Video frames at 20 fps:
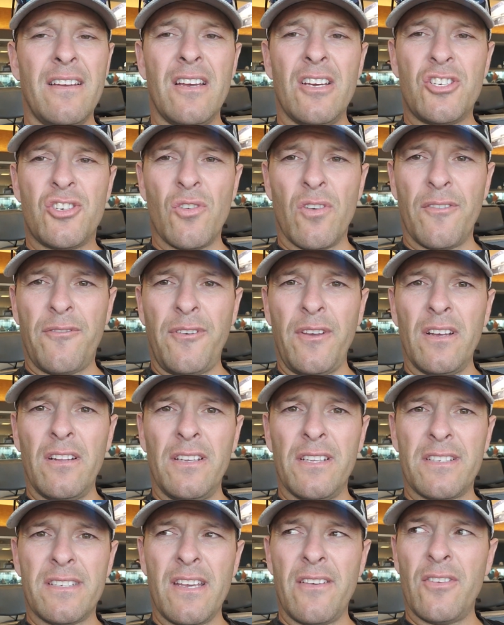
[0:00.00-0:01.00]
a short
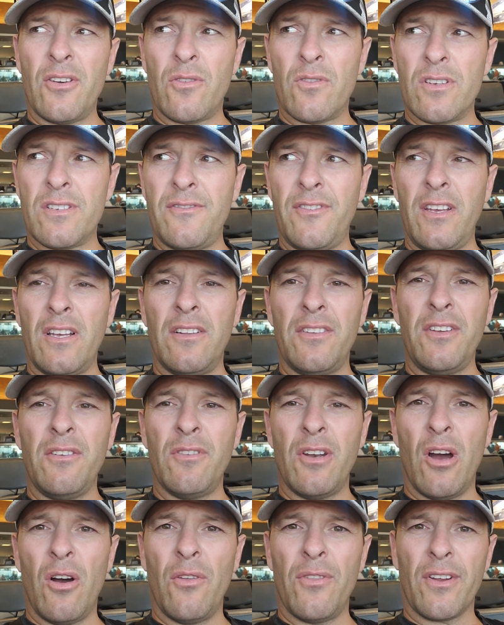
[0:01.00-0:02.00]
field, a seven-horse field, you
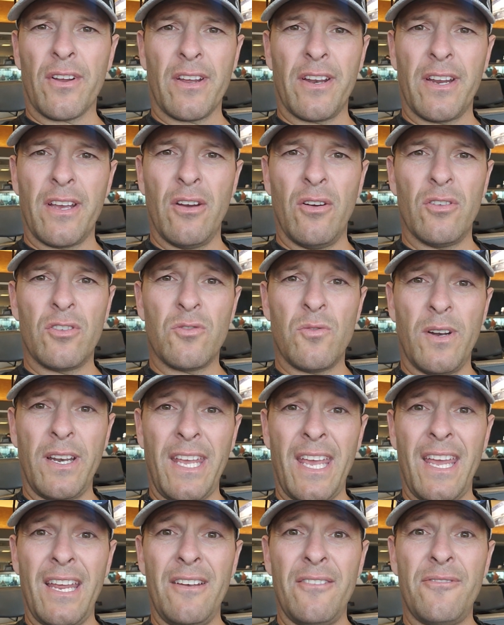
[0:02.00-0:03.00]
know they're going to go
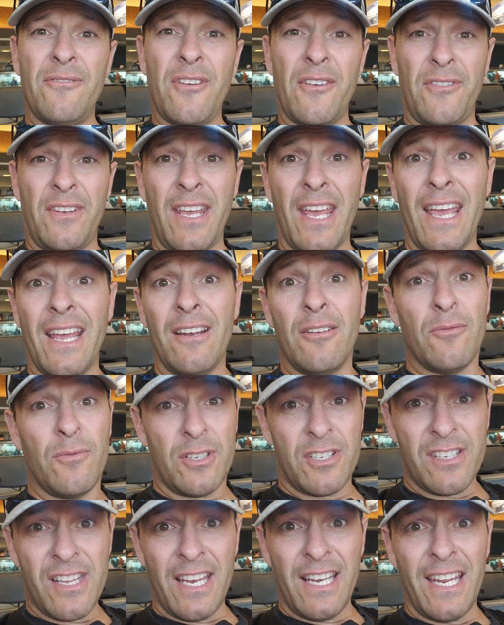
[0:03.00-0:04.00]
28-58,
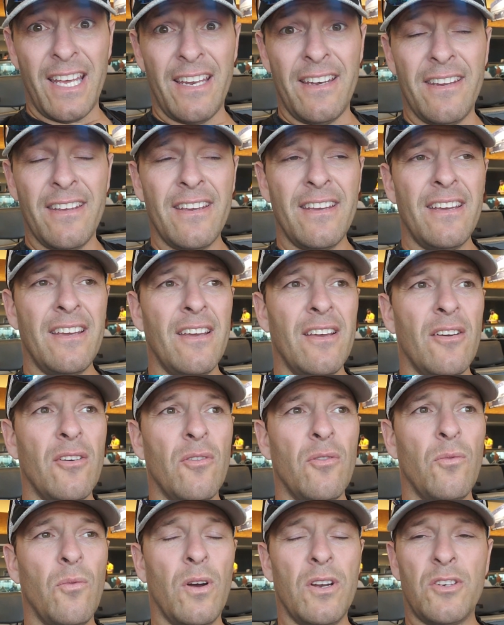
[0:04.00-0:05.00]
which they did,
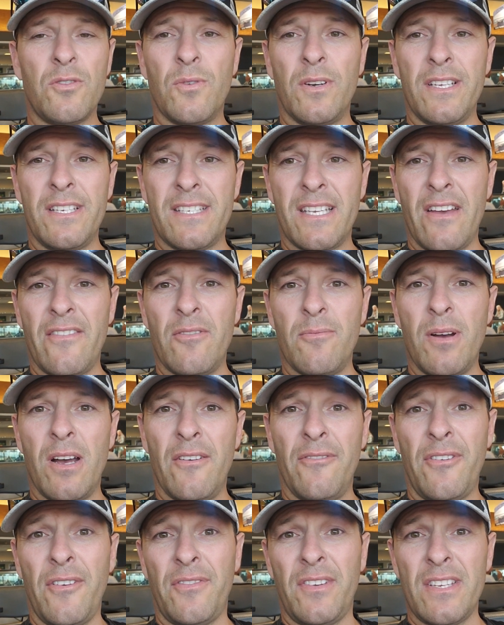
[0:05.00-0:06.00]
127
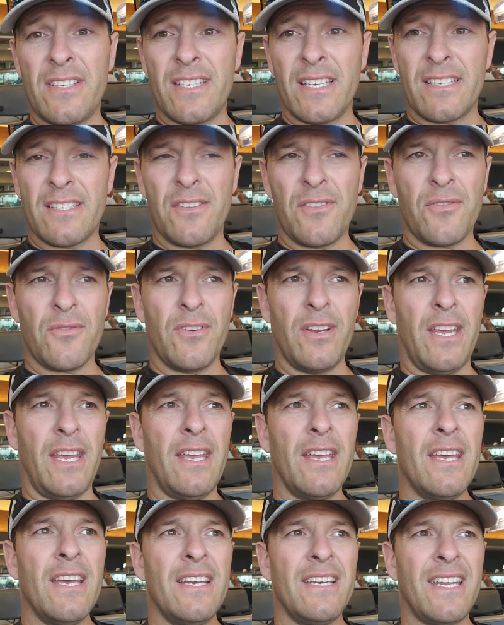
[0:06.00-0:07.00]
mile,
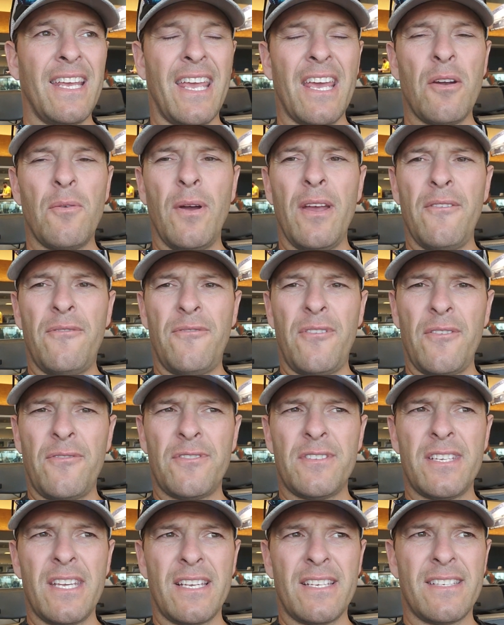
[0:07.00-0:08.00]
56-3, to get away 5th,
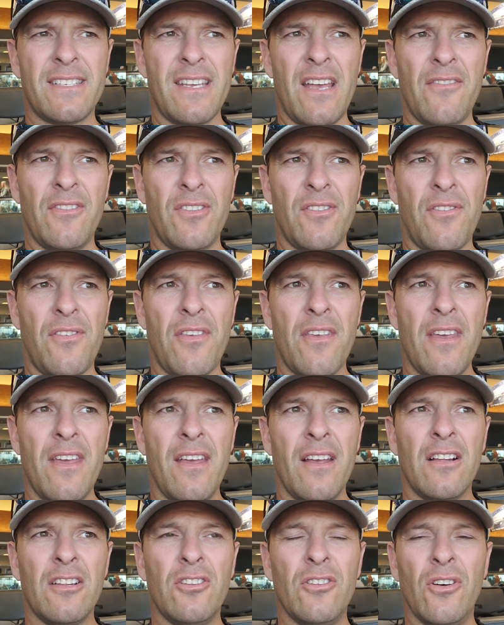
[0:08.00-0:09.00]
6th, 7th,
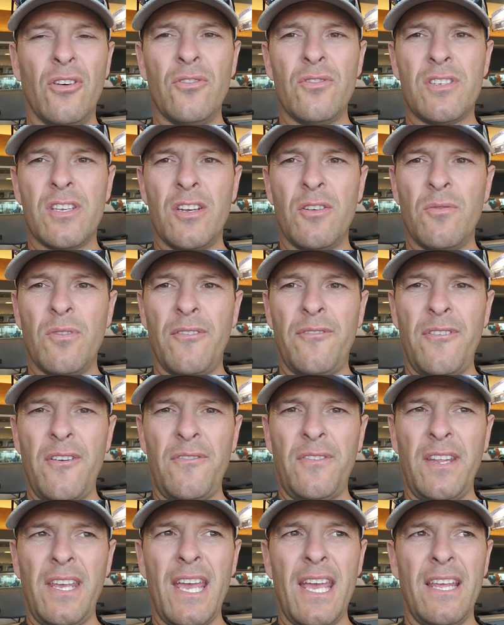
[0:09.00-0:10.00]
close into a
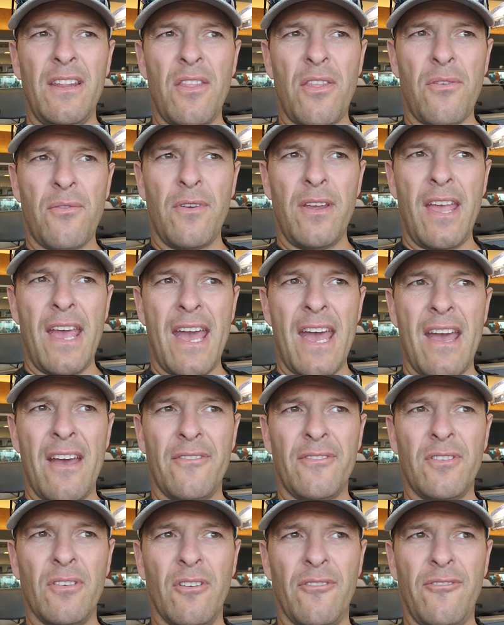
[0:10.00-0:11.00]
58-3
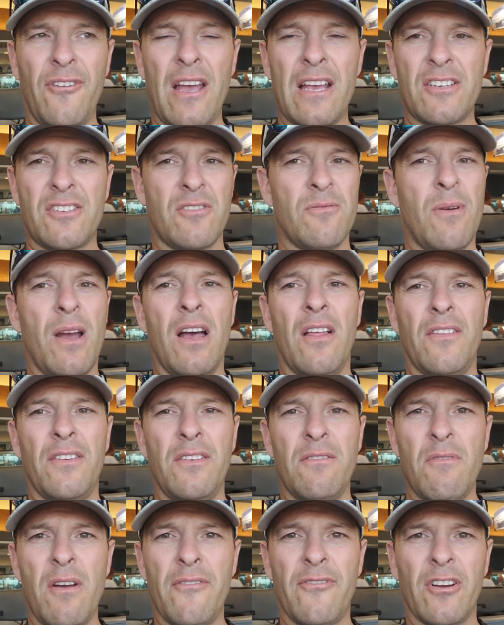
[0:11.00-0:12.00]
half to a faster mile than
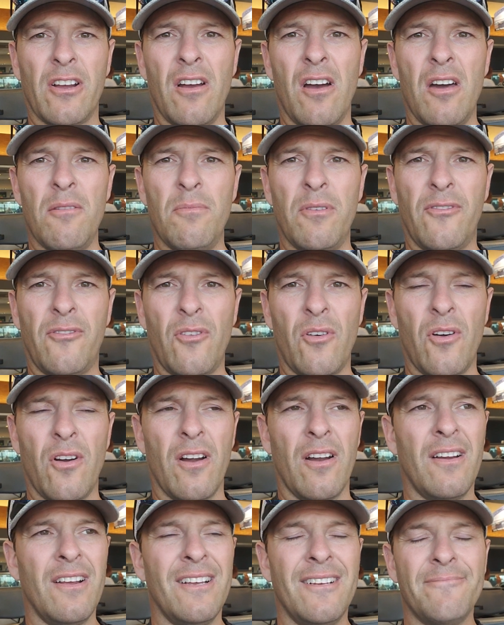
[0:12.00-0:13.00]
you've ever gone
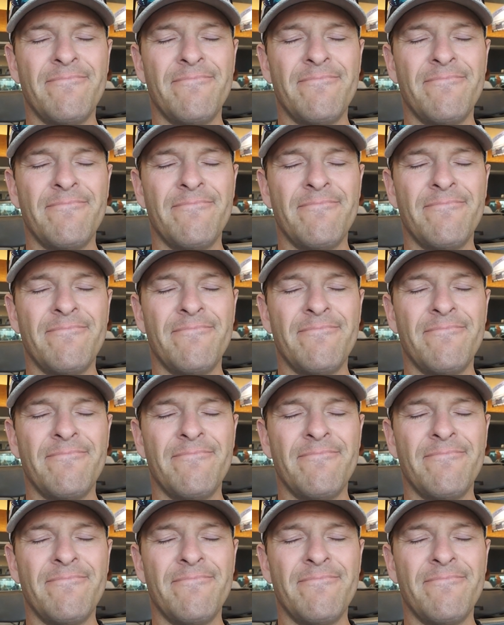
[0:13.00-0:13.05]
before.